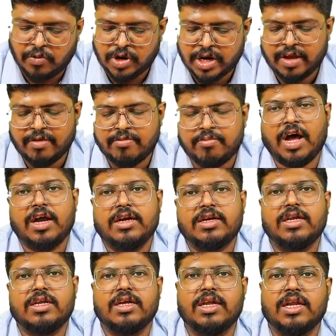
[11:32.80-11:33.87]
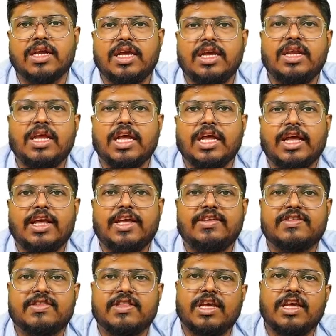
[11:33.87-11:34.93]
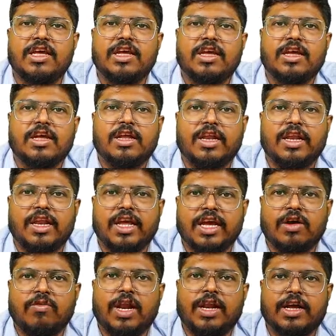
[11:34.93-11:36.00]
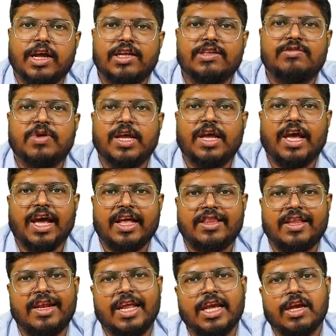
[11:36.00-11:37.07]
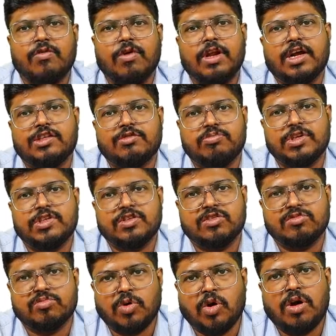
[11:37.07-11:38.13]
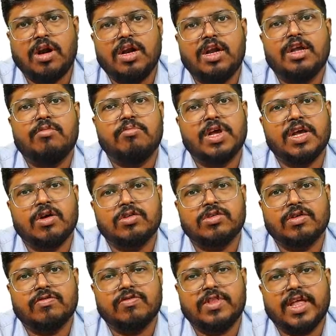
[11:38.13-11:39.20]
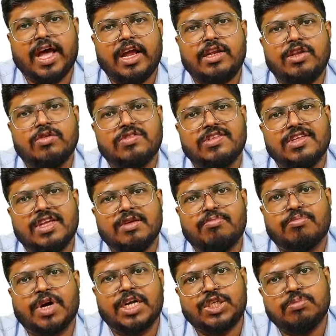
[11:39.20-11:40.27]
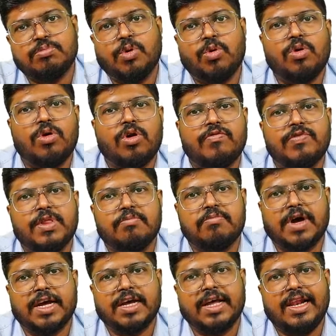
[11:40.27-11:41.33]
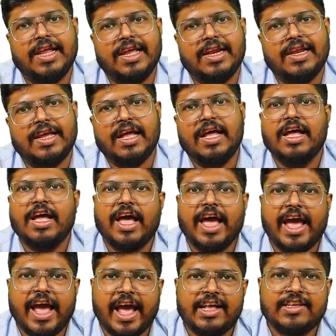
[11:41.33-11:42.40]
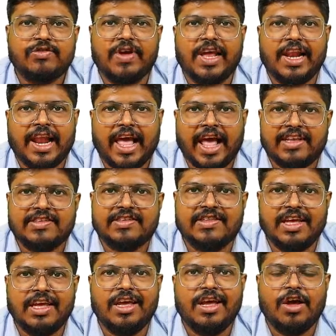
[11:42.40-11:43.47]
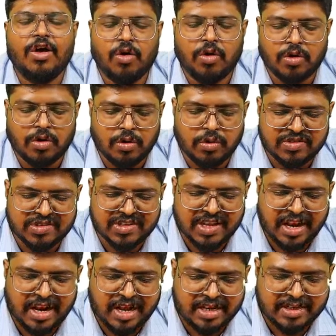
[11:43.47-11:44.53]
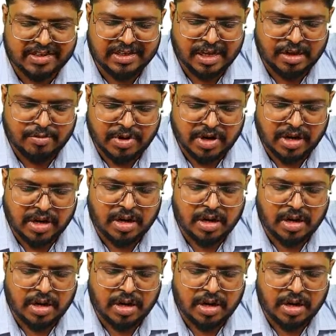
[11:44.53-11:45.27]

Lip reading: what I've marked in green is the lingual cusp, and the lingual cusp is small. Because of that, you see much more of the buccal area as well as the occlusal table.